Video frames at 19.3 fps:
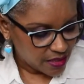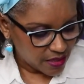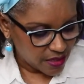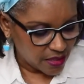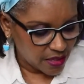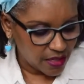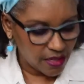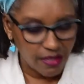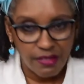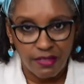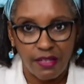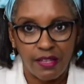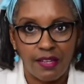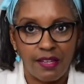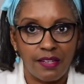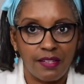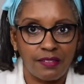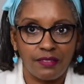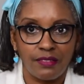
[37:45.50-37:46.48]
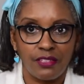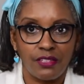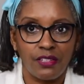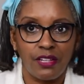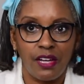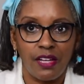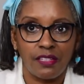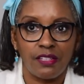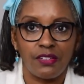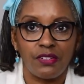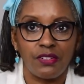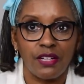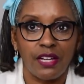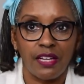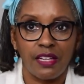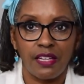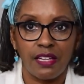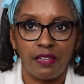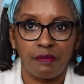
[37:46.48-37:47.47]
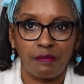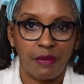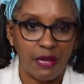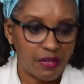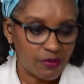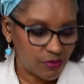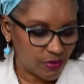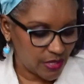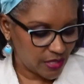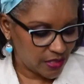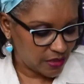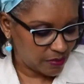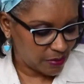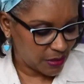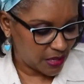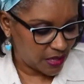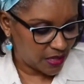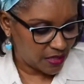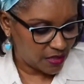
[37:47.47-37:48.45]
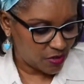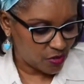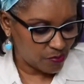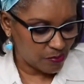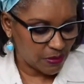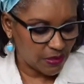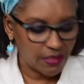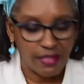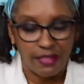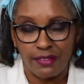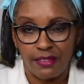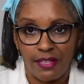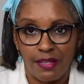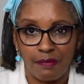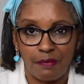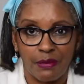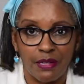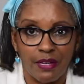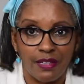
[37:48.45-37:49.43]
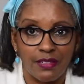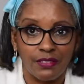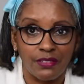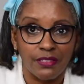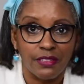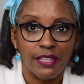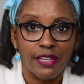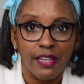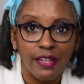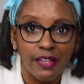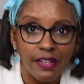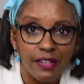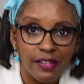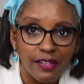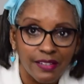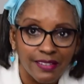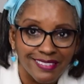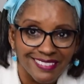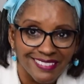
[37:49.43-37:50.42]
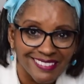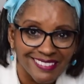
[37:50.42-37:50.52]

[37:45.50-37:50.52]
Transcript: And I don't know how long I had my wristband open like that, but I don't care.